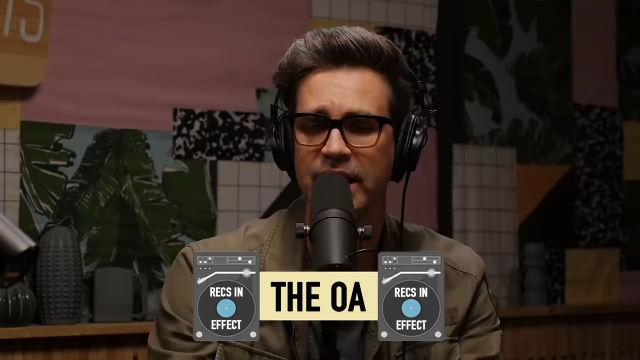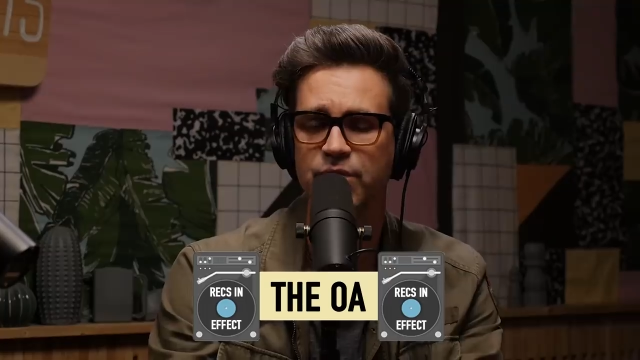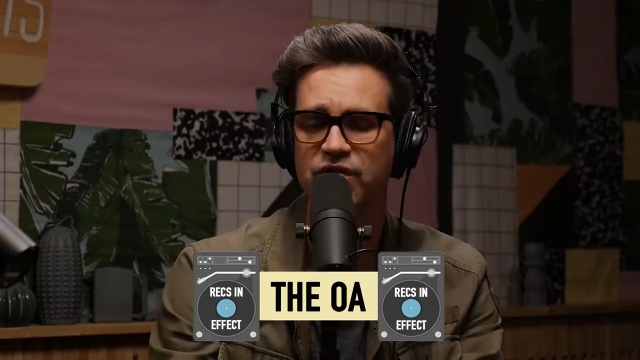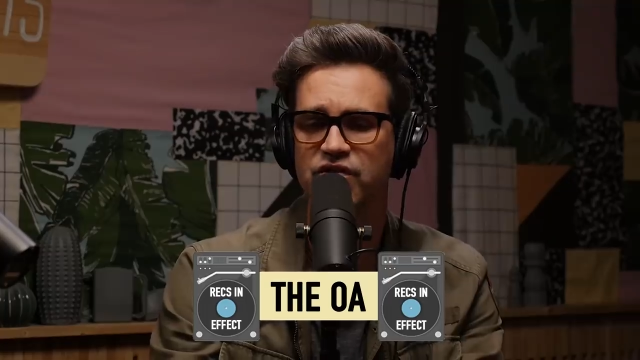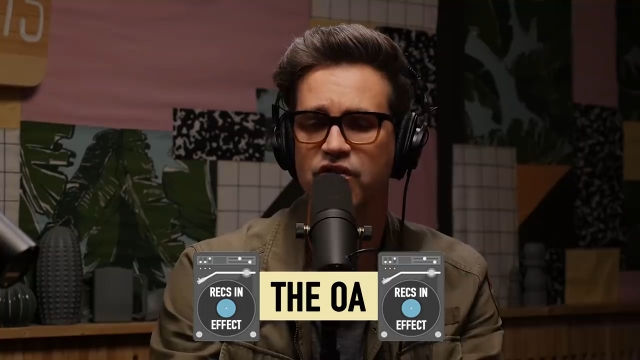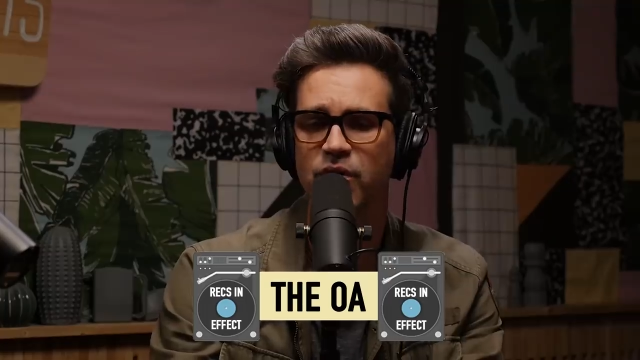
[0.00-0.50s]
he
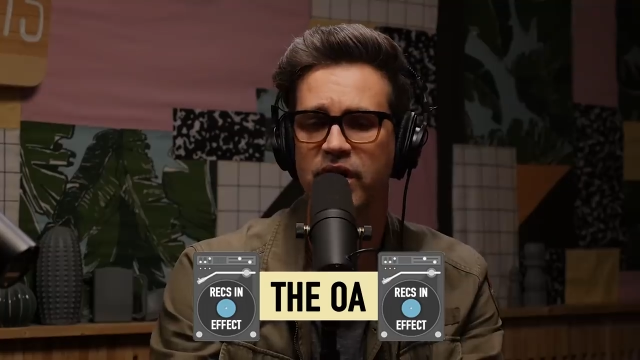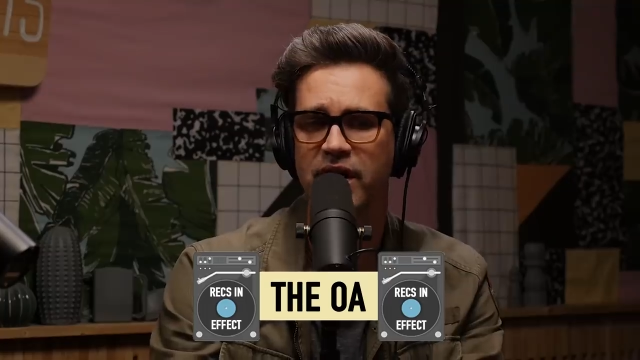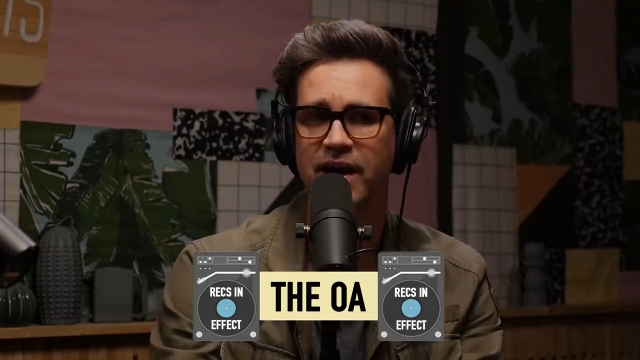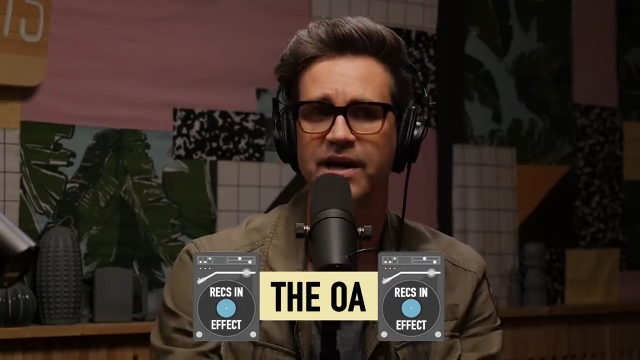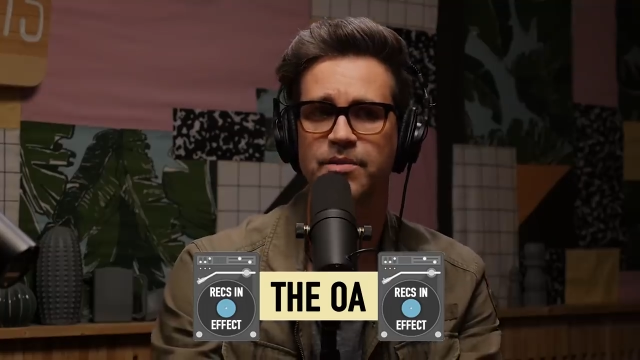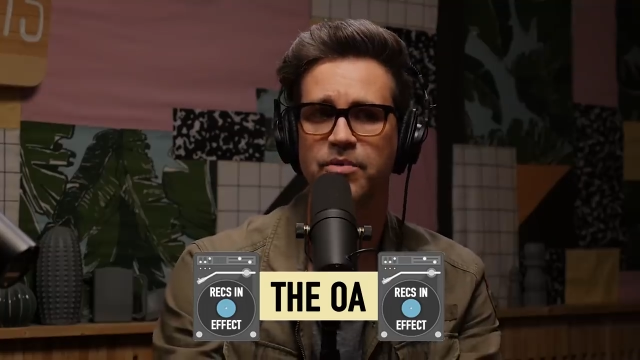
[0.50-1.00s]
was so
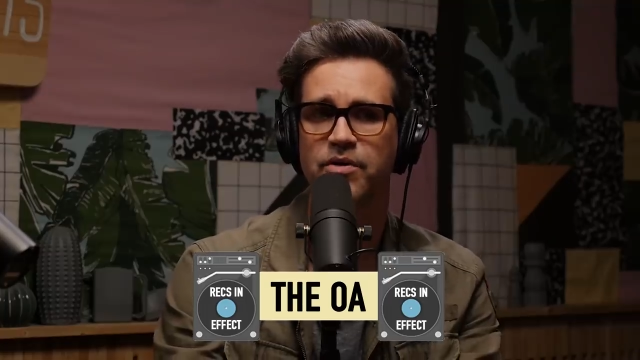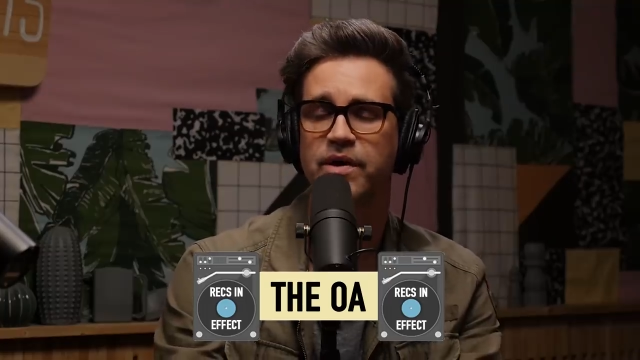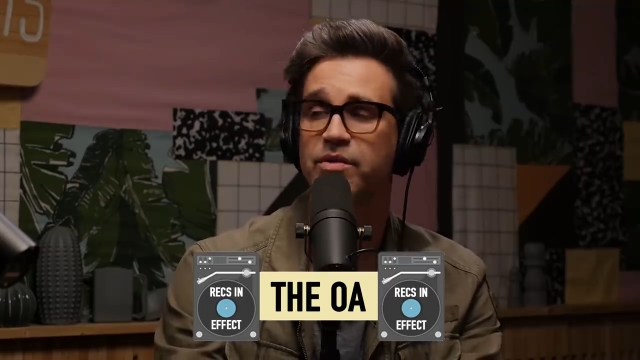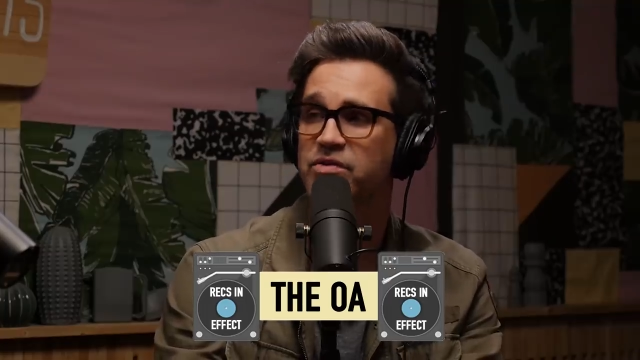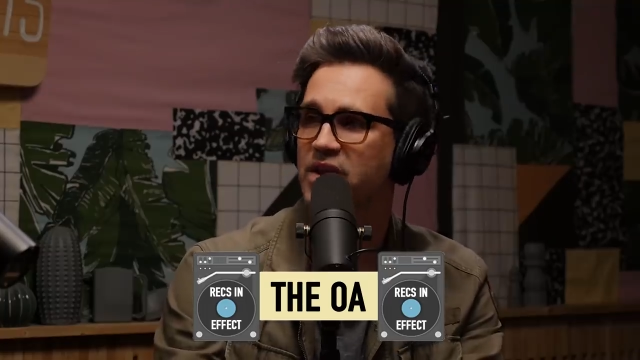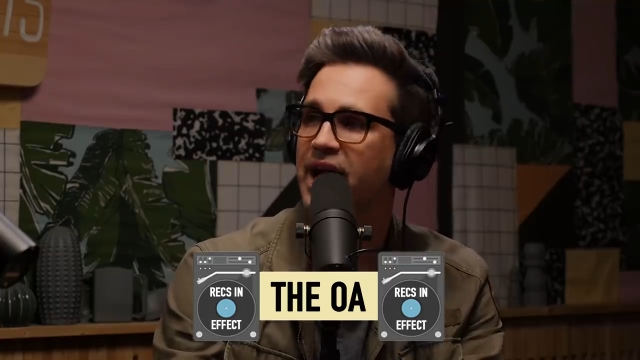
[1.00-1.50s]
unlikable.
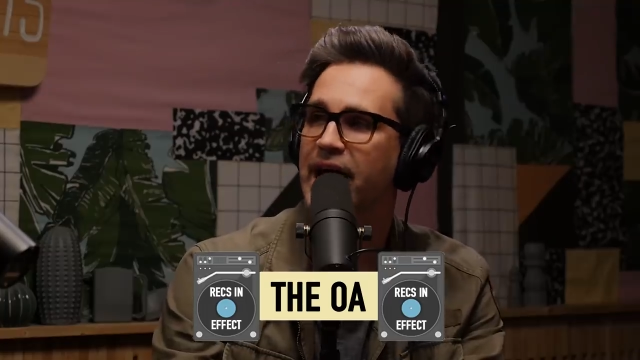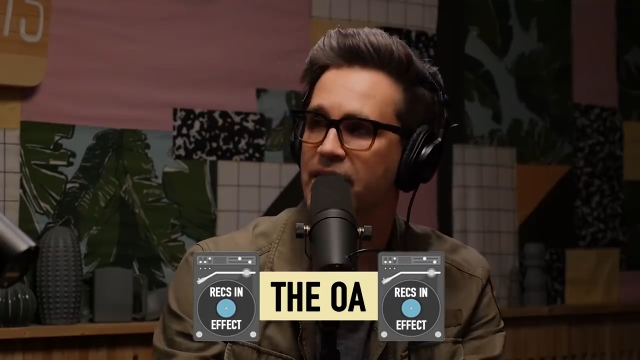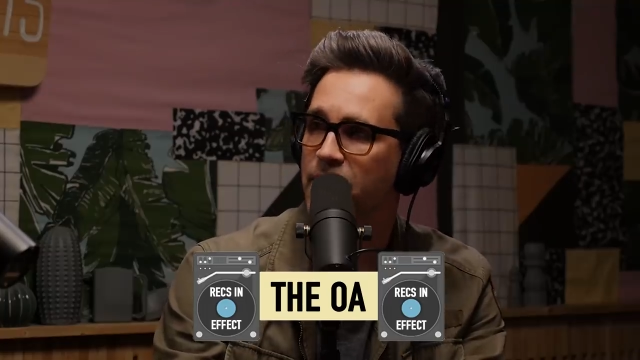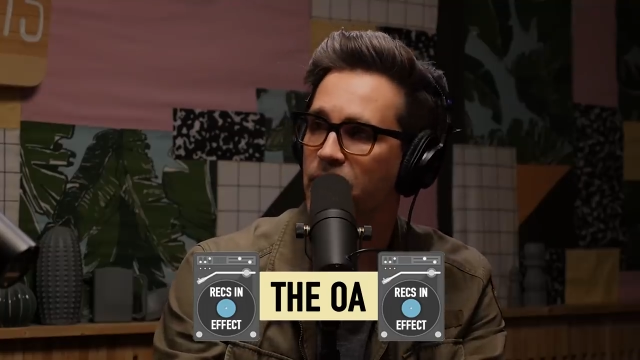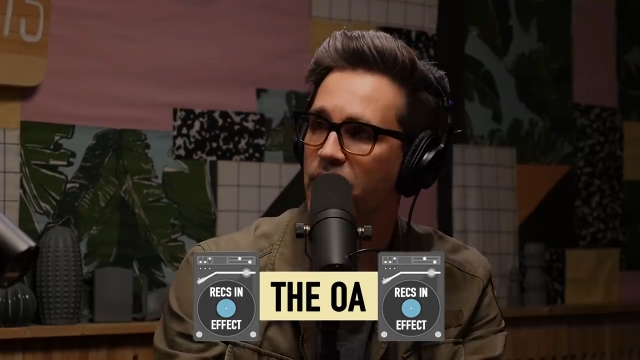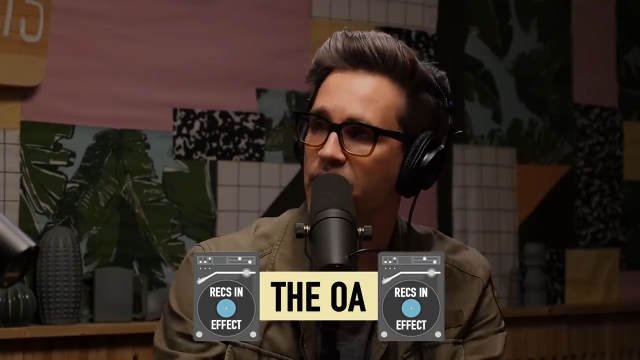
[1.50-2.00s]
He was
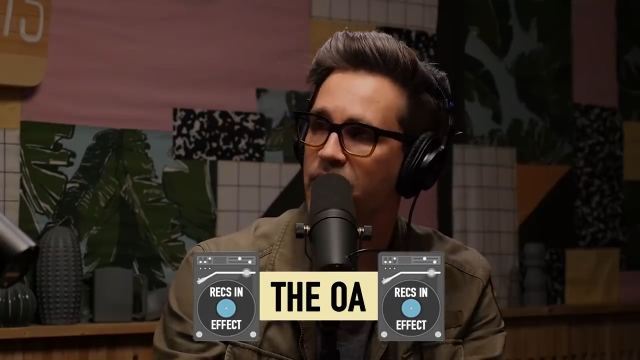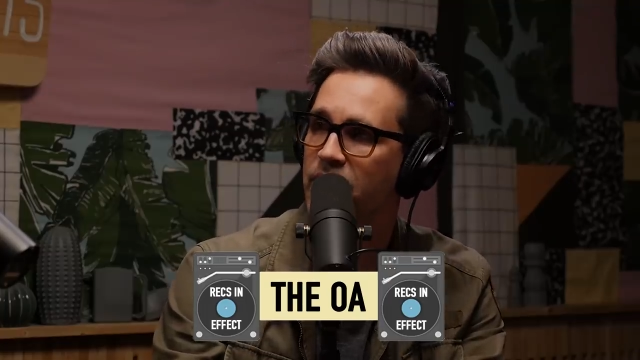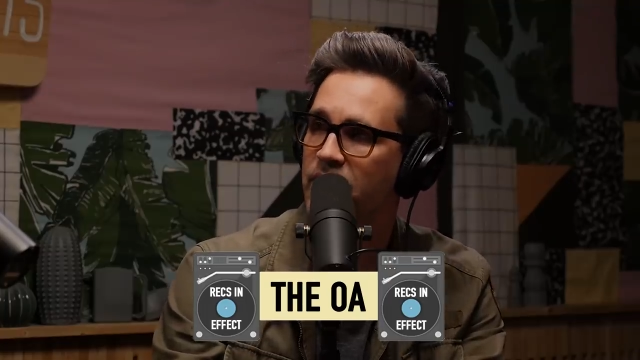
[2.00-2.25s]
likable,